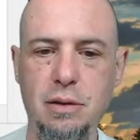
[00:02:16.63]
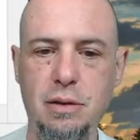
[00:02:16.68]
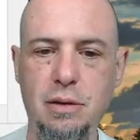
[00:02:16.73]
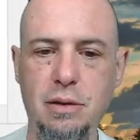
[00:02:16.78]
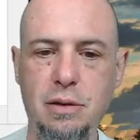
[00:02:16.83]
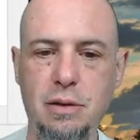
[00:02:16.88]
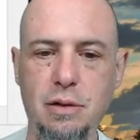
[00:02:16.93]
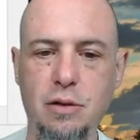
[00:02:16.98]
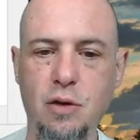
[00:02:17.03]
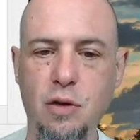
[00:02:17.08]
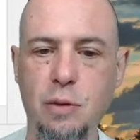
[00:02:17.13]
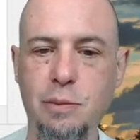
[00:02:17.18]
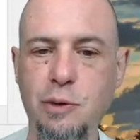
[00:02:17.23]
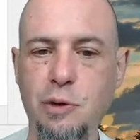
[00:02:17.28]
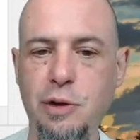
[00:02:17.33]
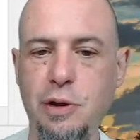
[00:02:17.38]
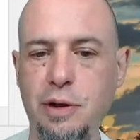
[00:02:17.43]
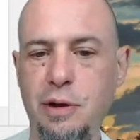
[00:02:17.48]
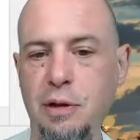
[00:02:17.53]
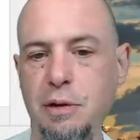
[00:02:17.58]

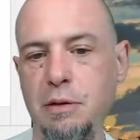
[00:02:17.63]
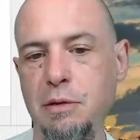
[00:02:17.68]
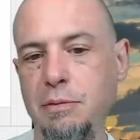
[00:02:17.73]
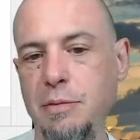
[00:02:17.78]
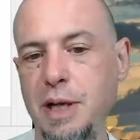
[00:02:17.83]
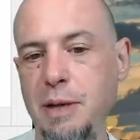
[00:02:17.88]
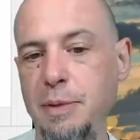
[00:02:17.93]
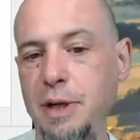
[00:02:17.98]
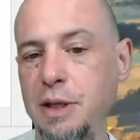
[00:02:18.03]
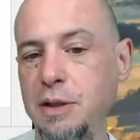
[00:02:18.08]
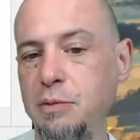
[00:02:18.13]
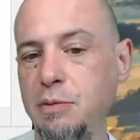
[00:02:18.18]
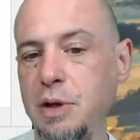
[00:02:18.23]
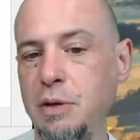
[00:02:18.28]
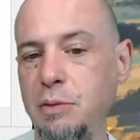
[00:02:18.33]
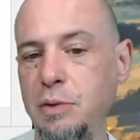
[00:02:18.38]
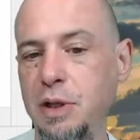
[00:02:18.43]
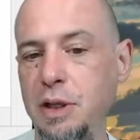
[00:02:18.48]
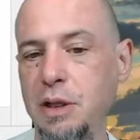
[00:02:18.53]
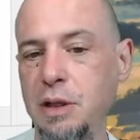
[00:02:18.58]
scoreboard, maybe is what
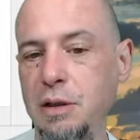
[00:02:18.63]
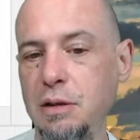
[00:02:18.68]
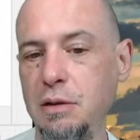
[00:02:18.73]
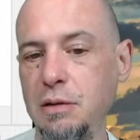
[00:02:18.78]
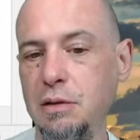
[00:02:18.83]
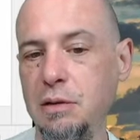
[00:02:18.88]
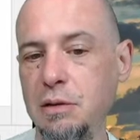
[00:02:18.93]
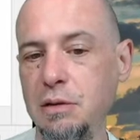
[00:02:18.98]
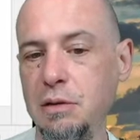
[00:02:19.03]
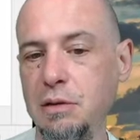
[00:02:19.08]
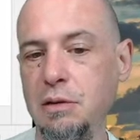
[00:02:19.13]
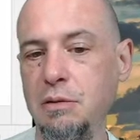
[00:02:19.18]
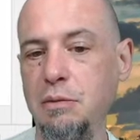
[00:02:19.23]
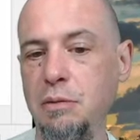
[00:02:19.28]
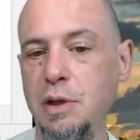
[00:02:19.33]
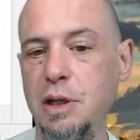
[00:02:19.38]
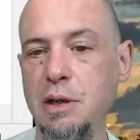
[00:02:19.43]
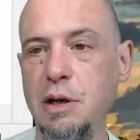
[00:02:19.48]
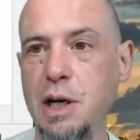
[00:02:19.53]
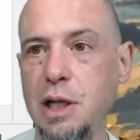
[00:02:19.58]
we
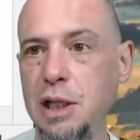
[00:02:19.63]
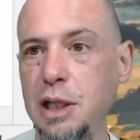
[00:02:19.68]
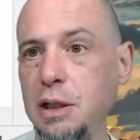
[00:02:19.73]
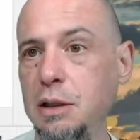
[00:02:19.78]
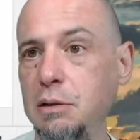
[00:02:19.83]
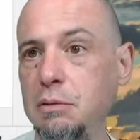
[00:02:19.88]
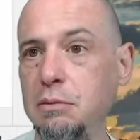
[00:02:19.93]
we call it.